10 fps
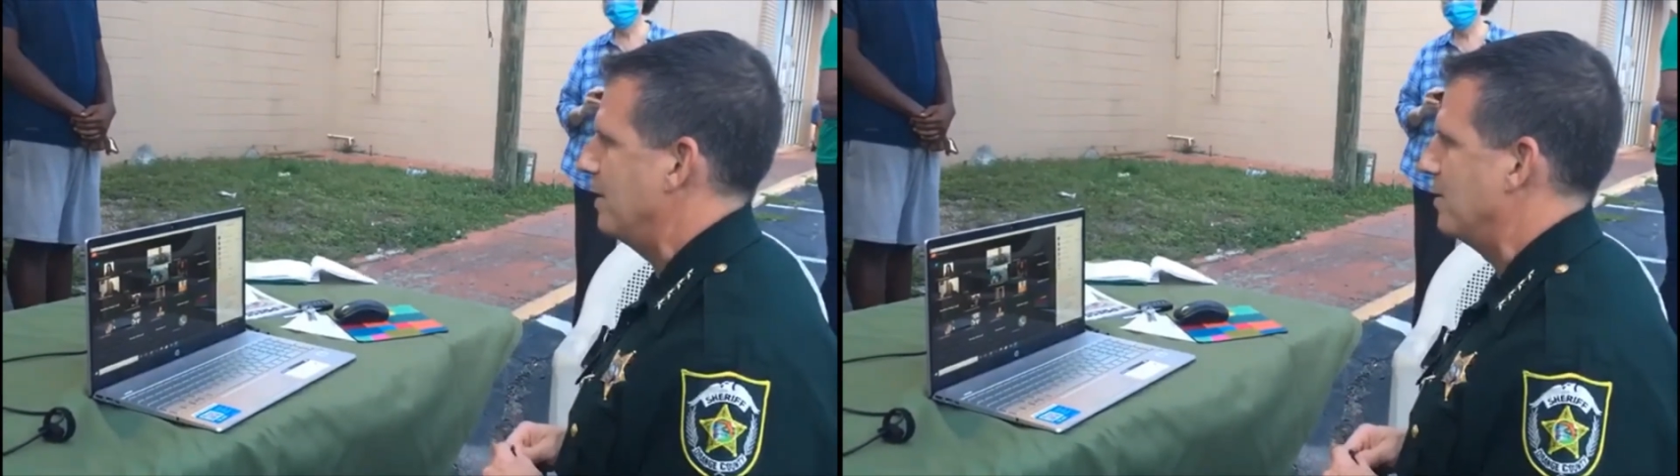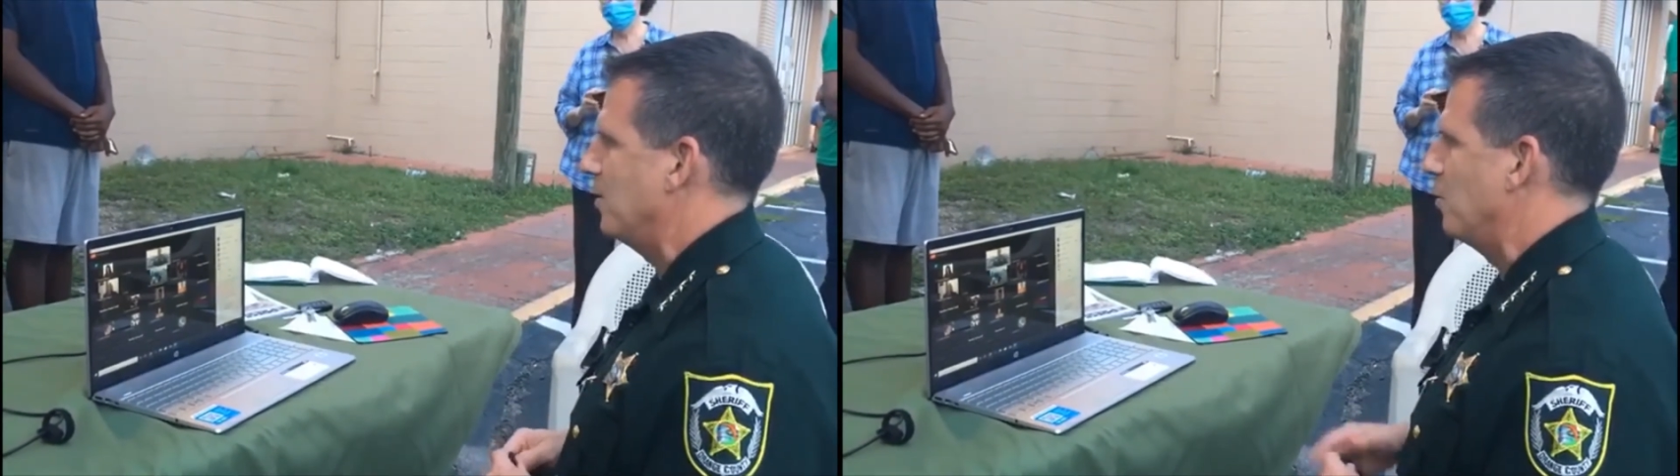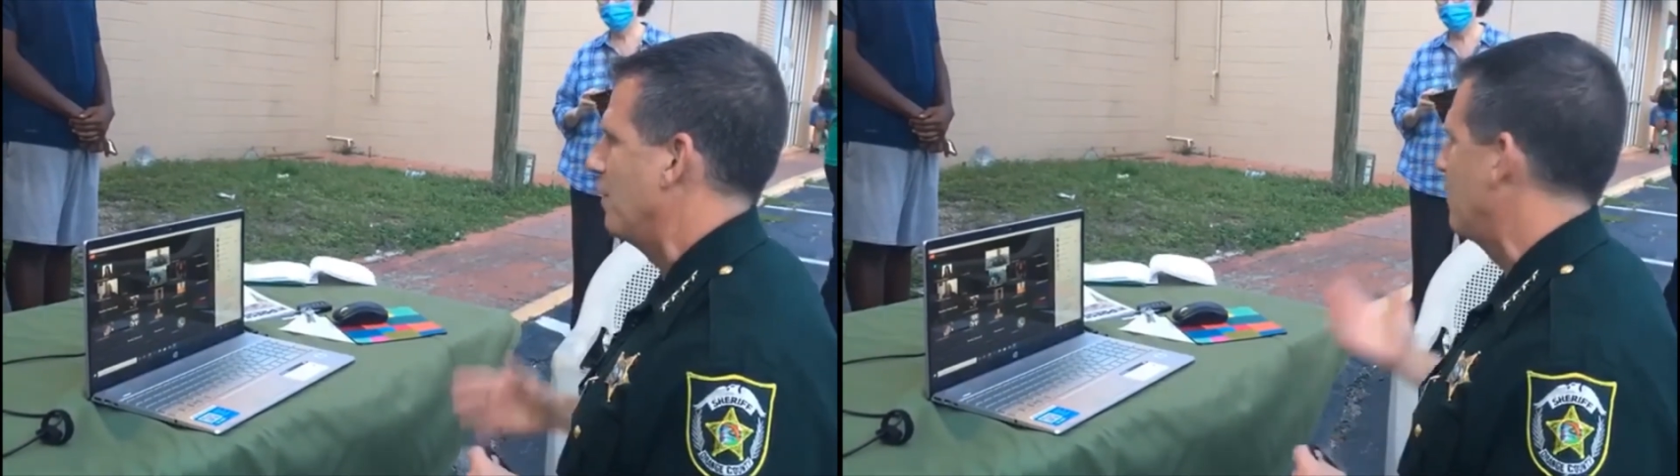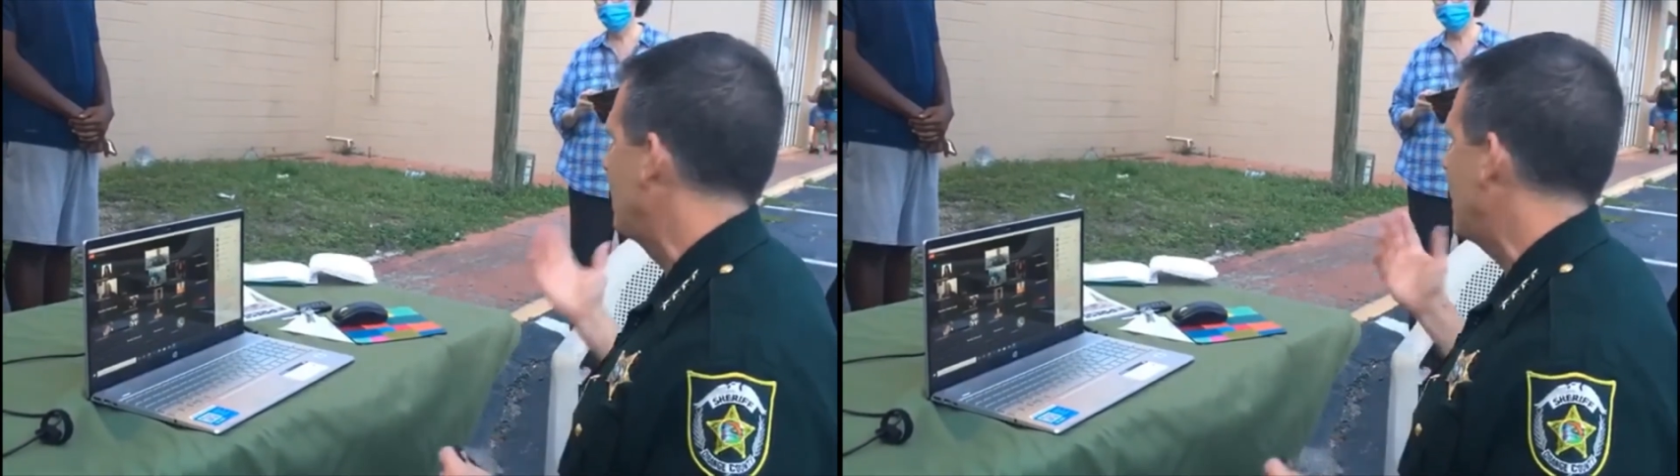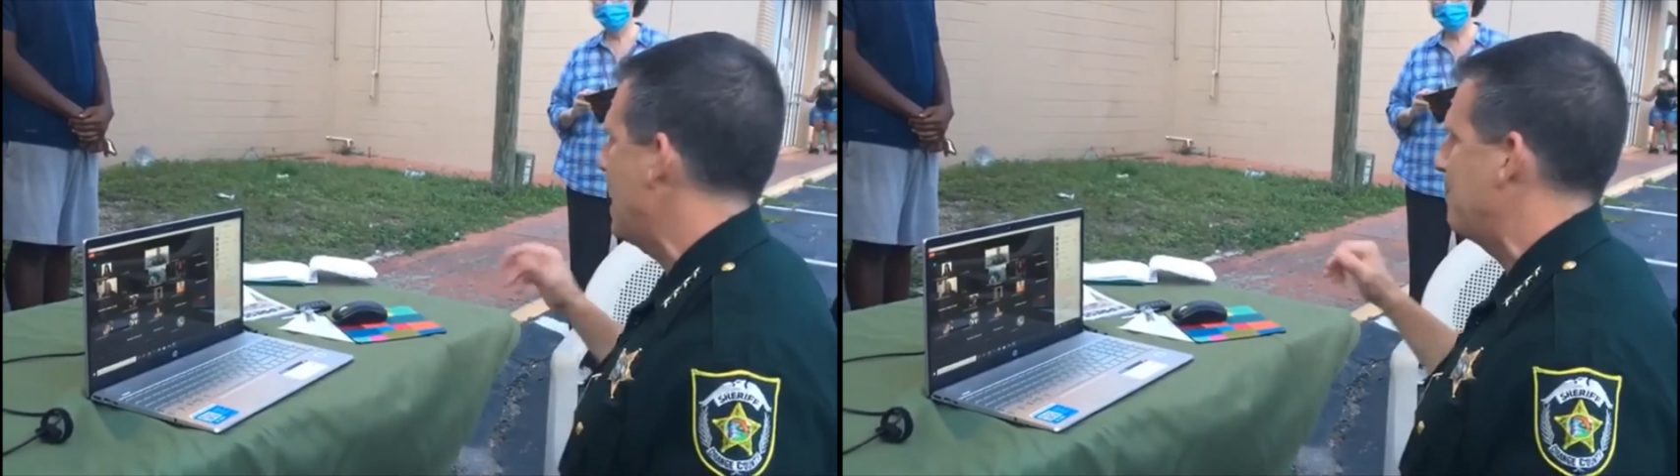So we're
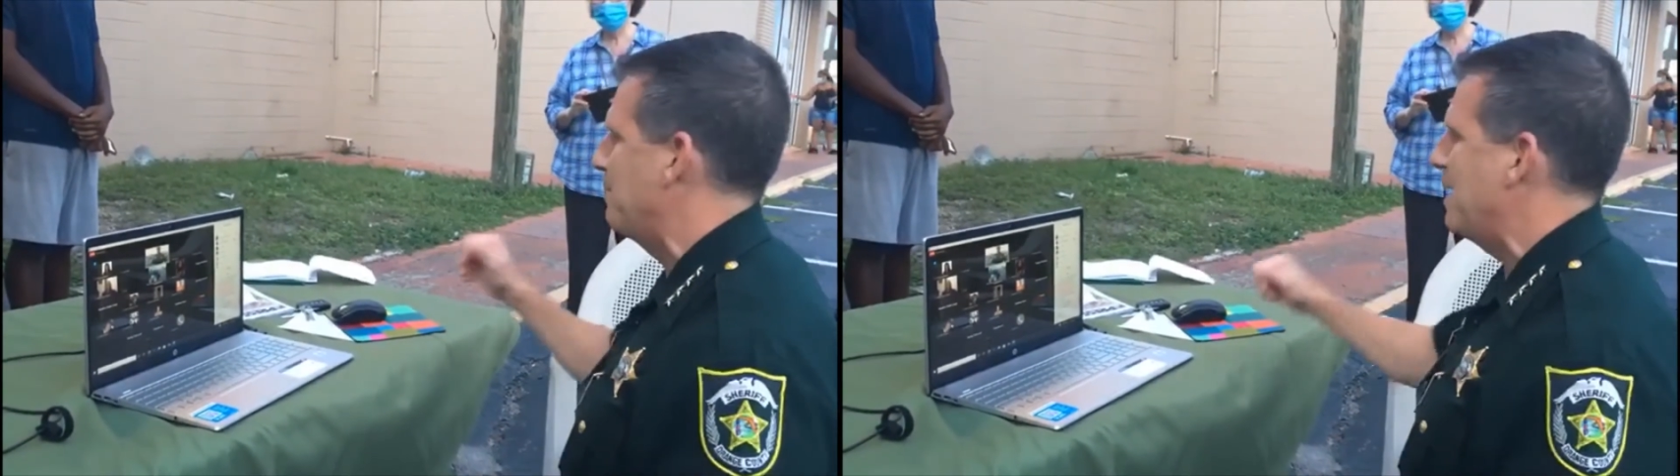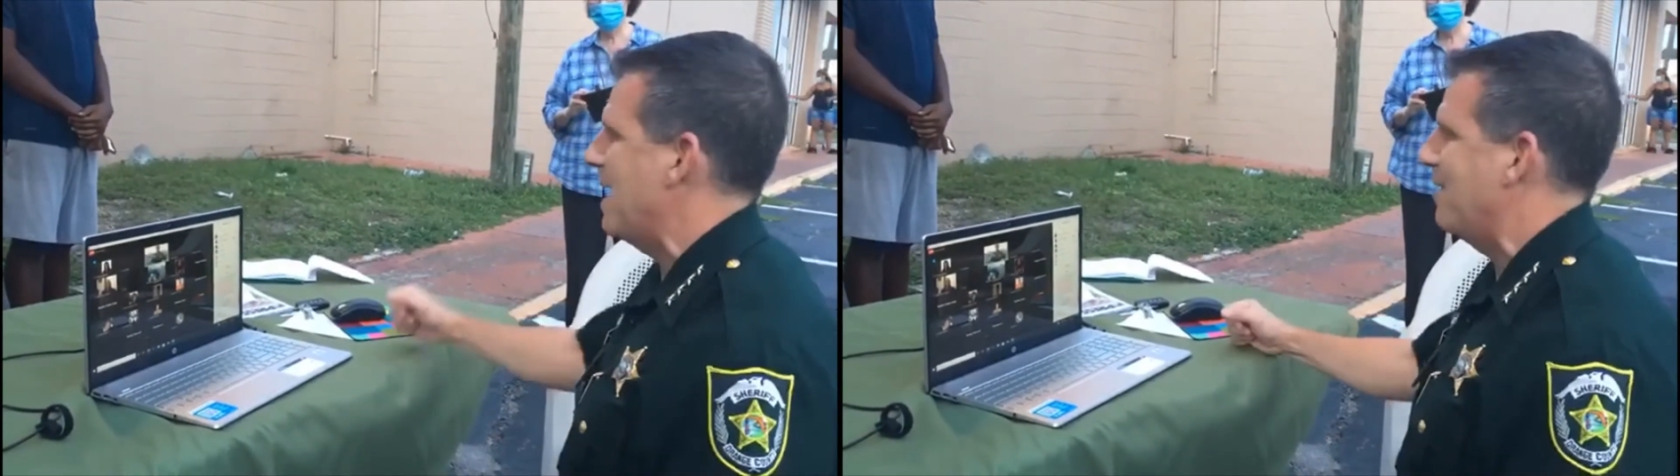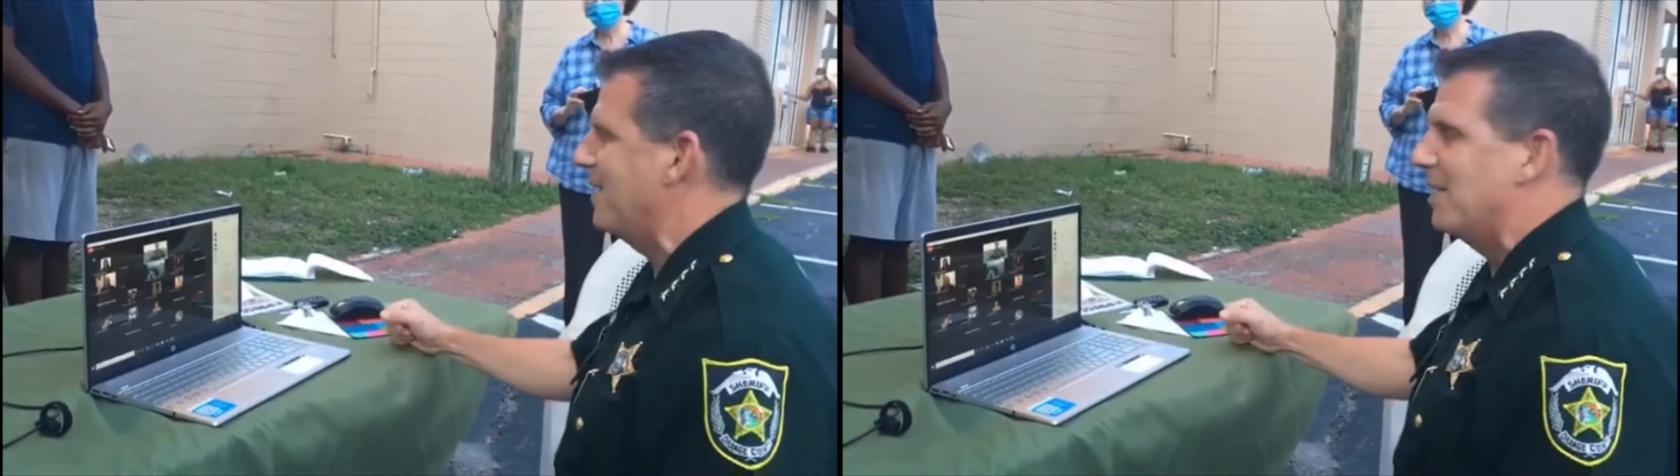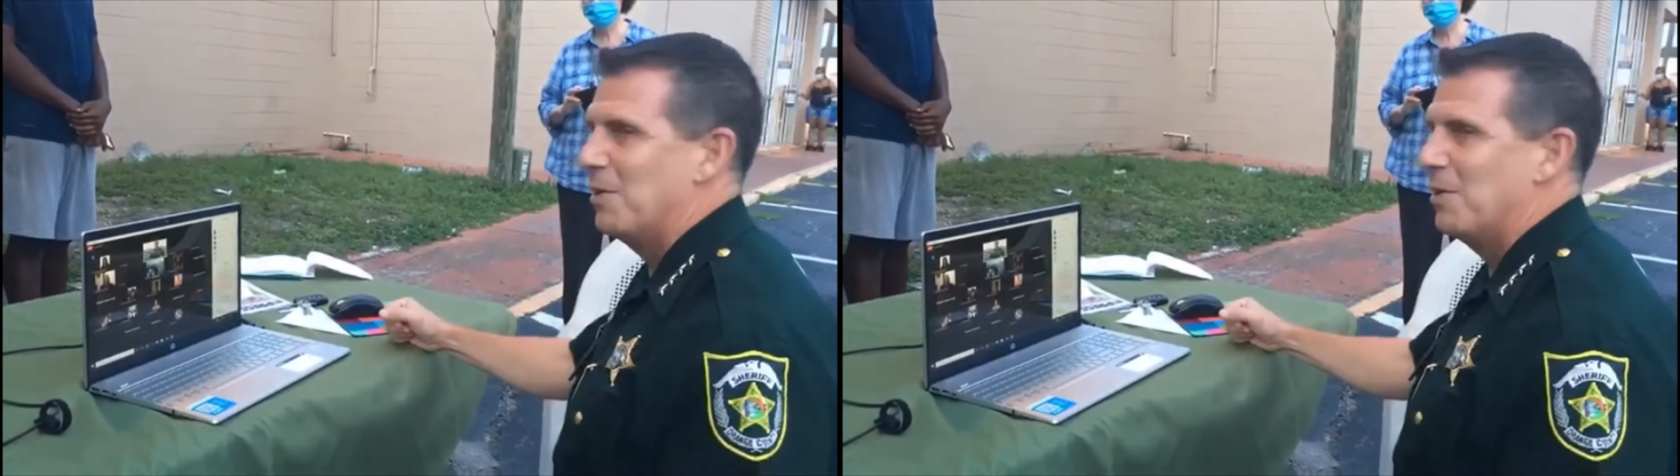very happy to be out here.